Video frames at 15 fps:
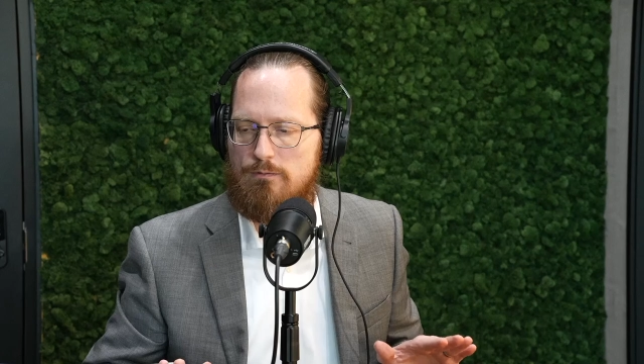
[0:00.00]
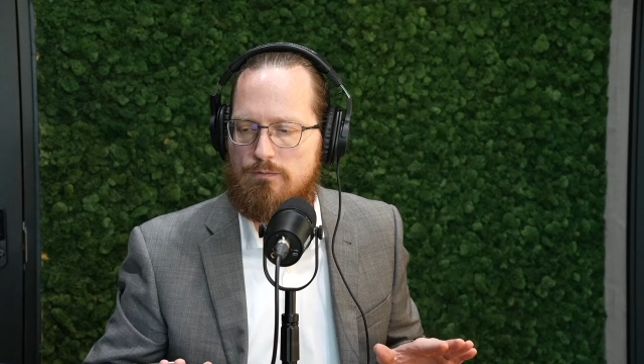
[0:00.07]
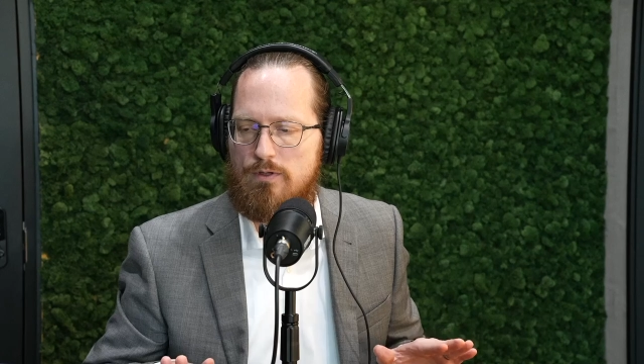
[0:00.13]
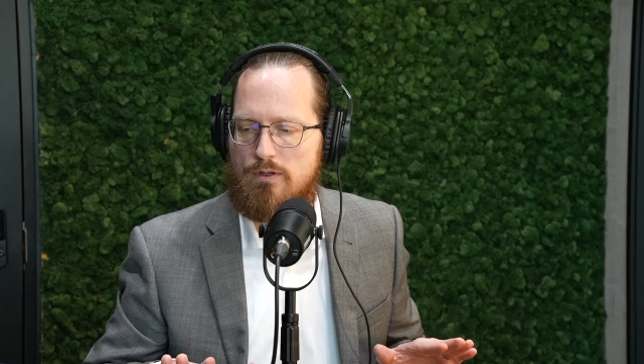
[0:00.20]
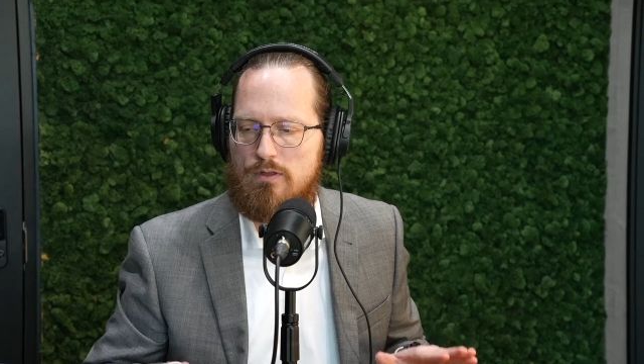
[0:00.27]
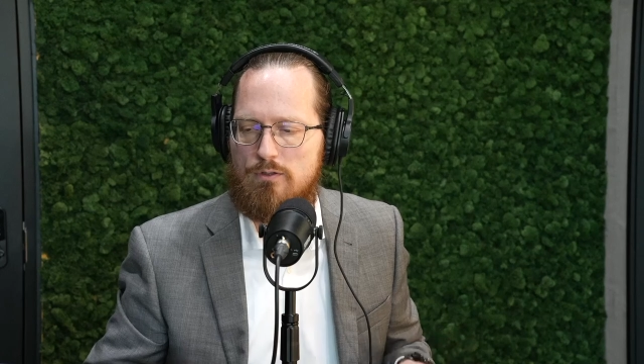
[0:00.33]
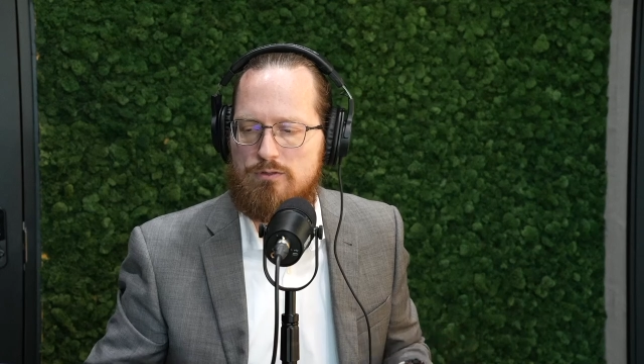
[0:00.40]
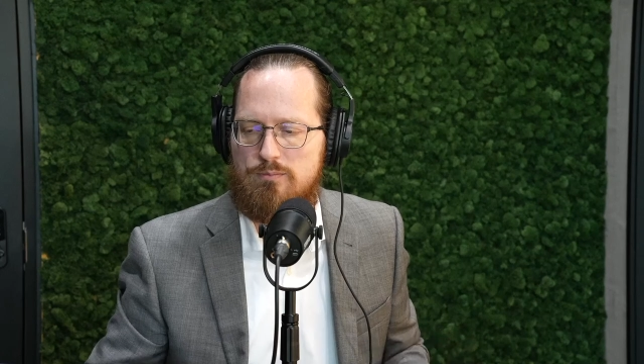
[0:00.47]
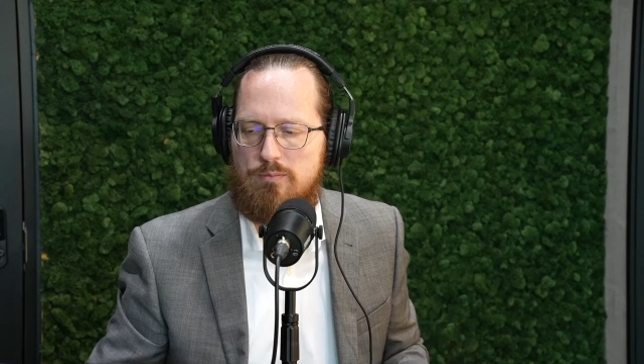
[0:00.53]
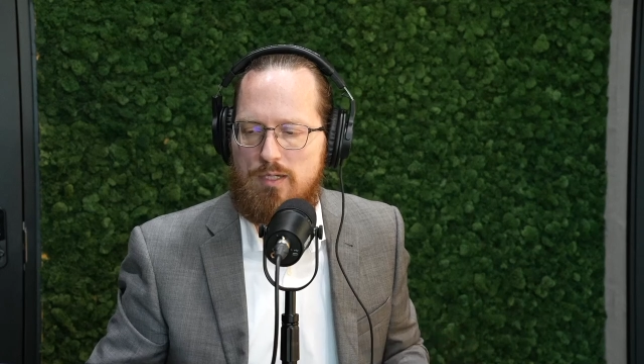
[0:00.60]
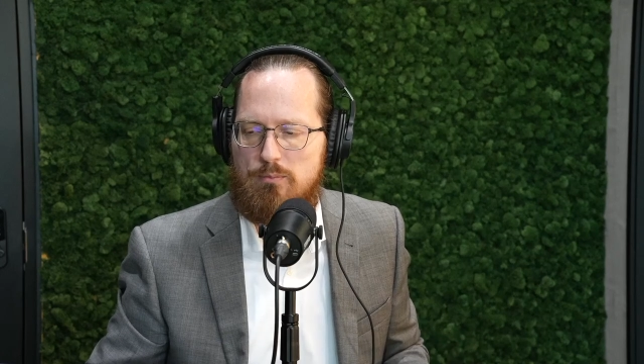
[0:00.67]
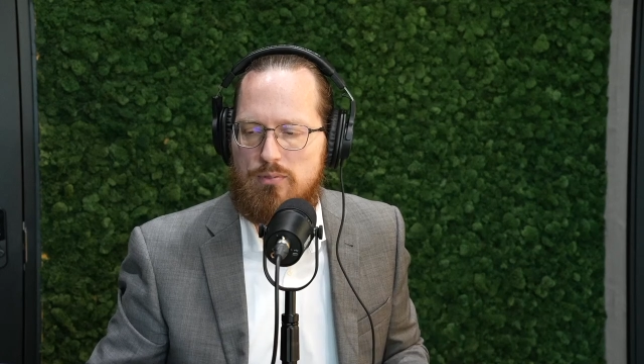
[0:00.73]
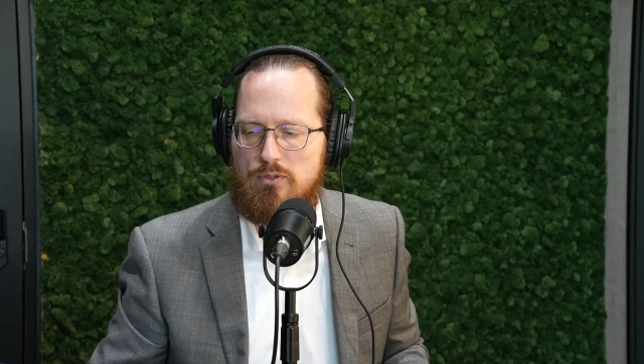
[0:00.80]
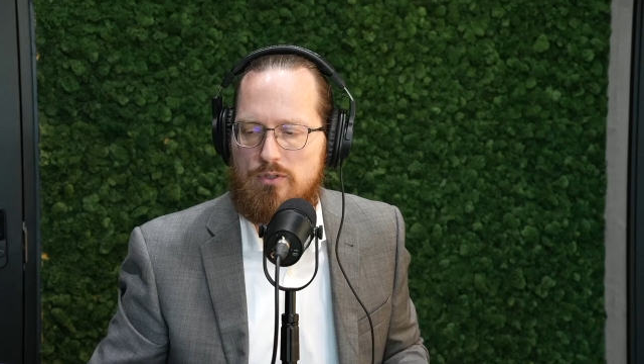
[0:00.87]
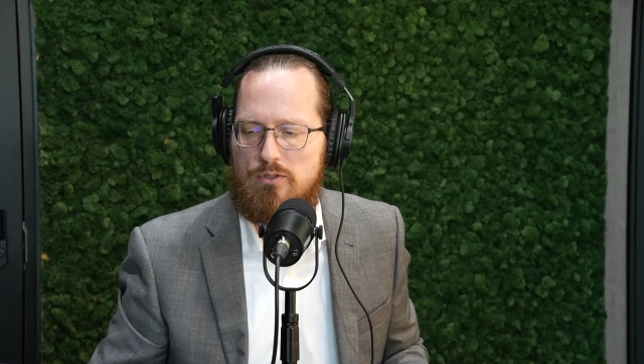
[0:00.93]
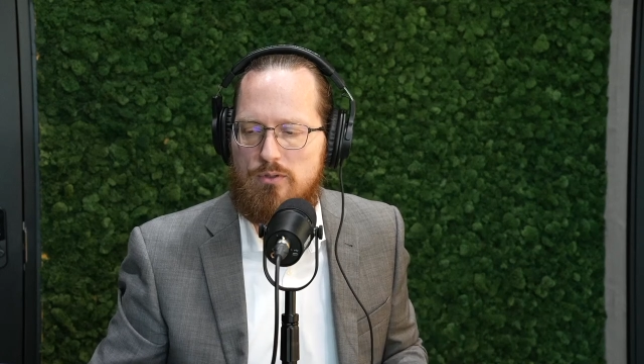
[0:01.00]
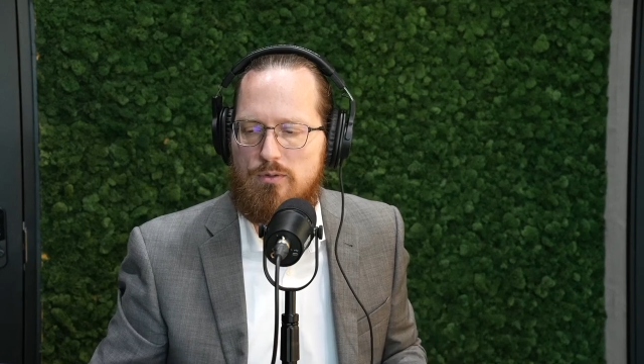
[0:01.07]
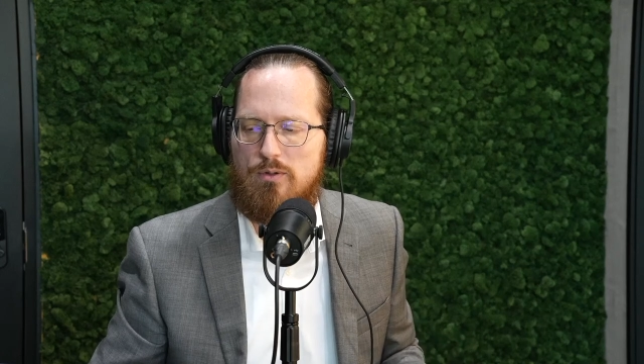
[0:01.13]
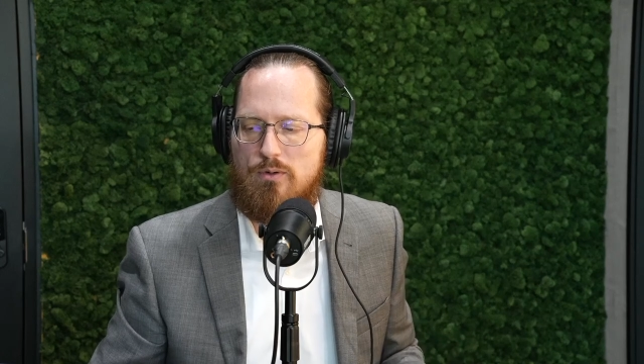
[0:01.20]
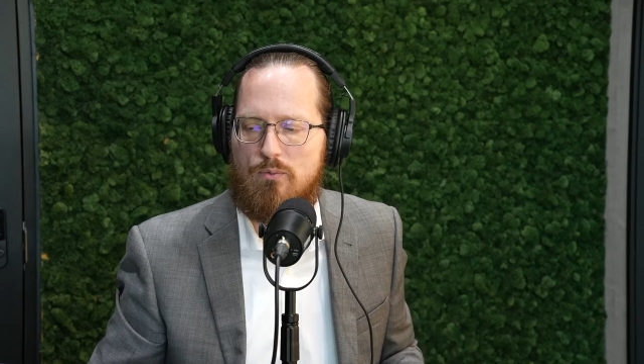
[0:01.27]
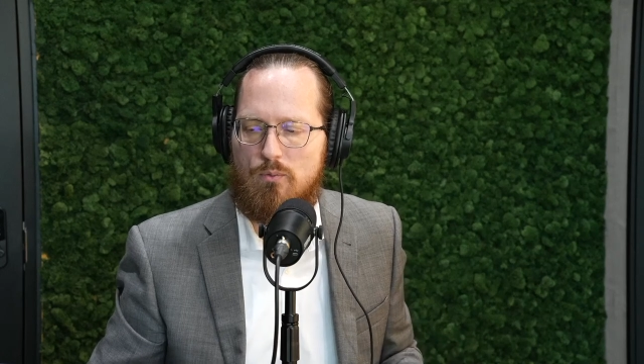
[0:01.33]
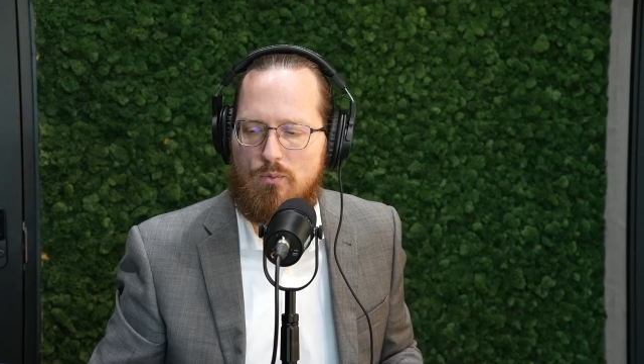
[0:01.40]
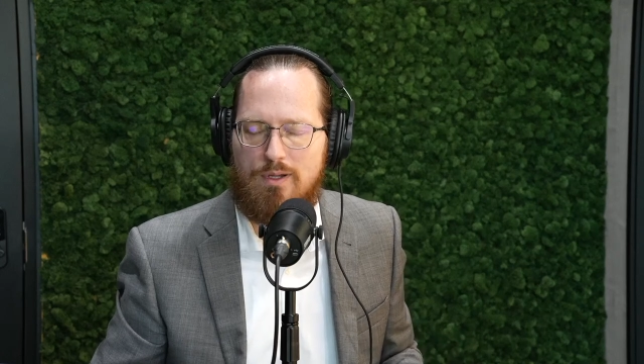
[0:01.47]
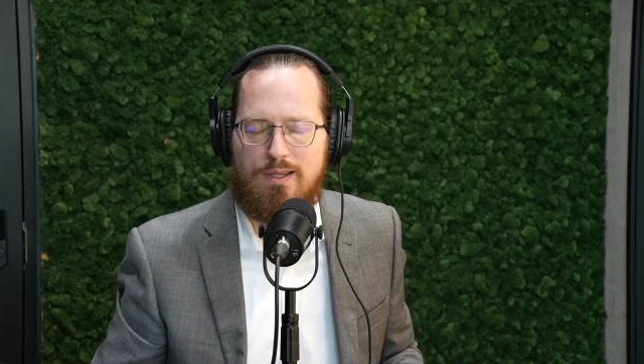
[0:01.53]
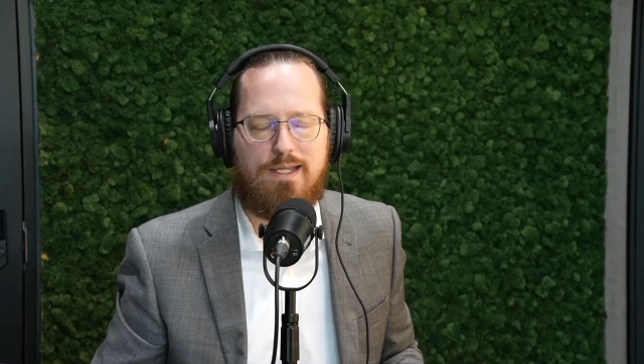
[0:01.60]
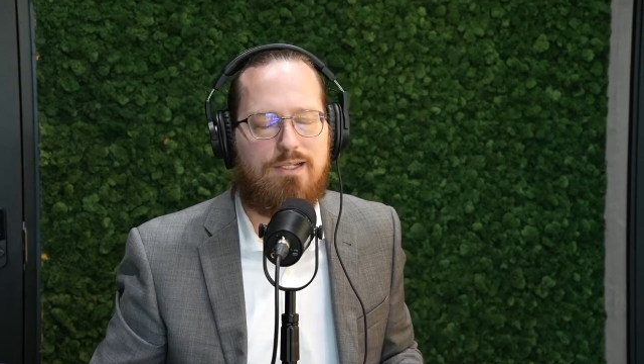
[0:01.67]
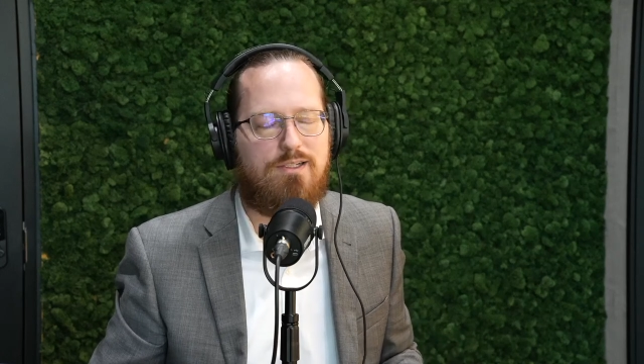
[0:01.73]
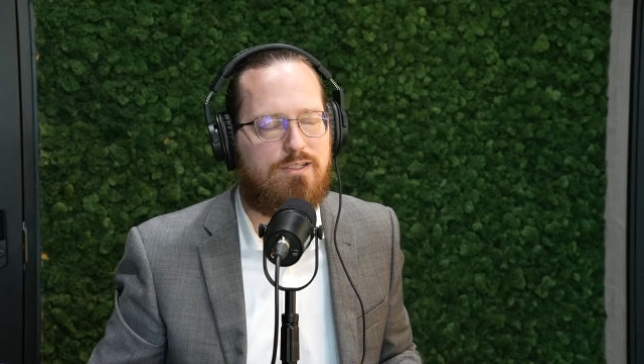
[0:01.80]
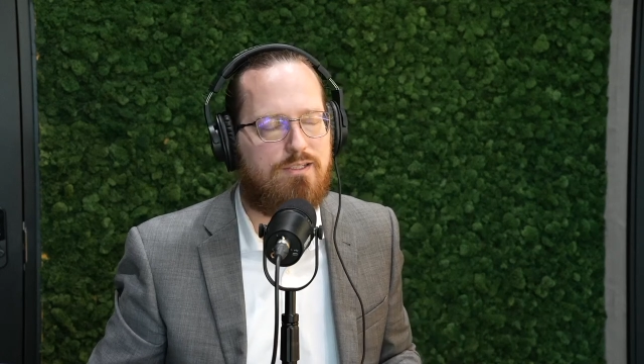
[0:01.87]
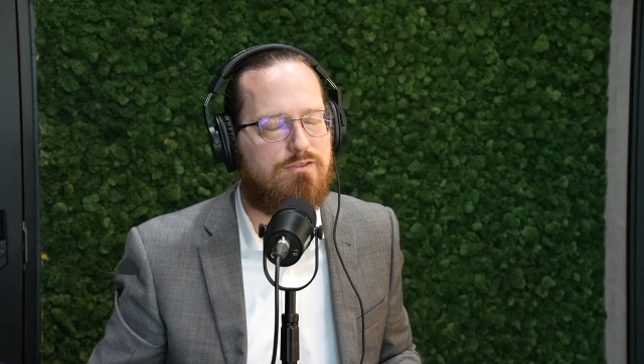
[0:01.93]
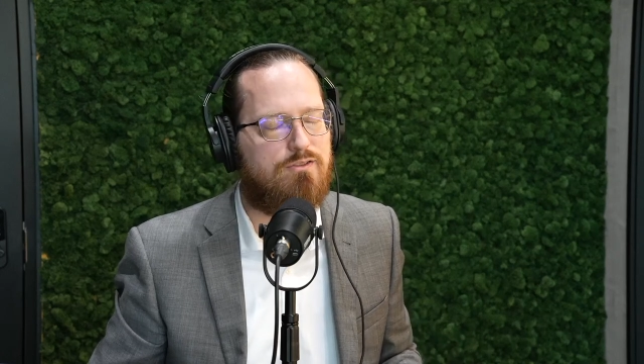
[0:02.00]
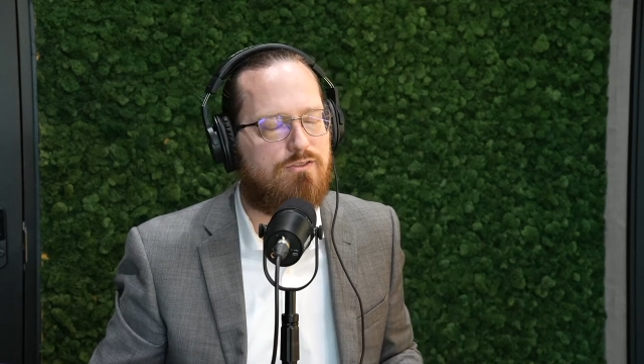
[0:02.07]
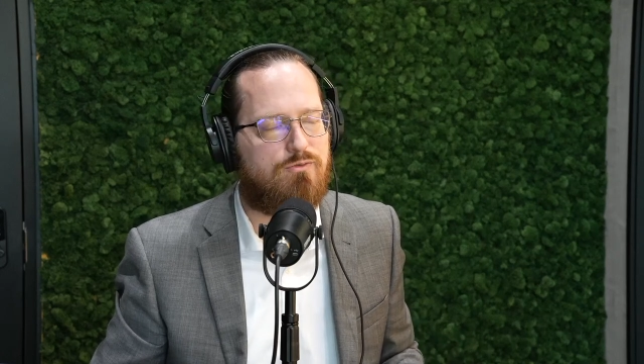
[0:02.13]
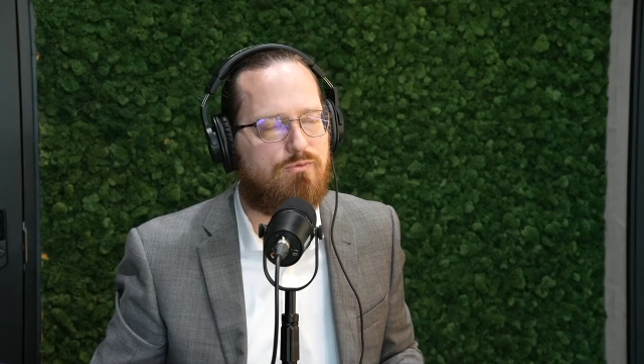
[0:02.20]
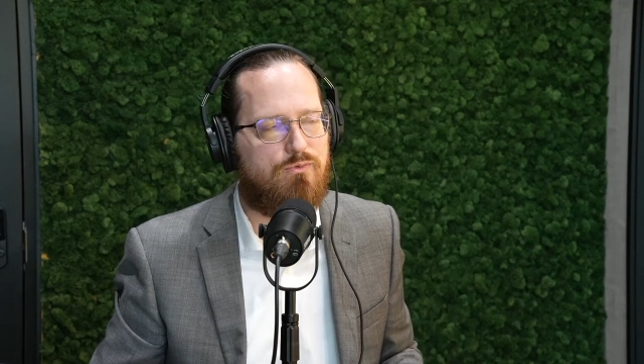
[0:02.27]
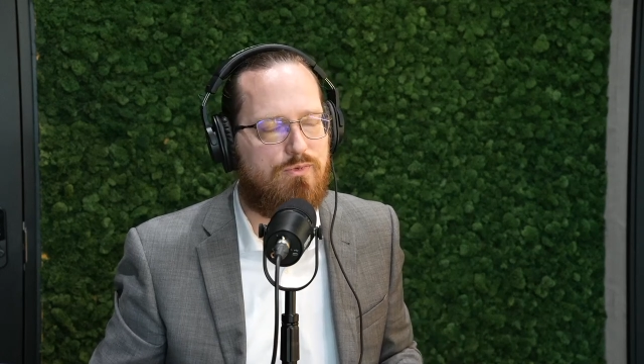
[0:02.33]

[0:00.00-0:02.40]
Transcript: for those people who are willing to just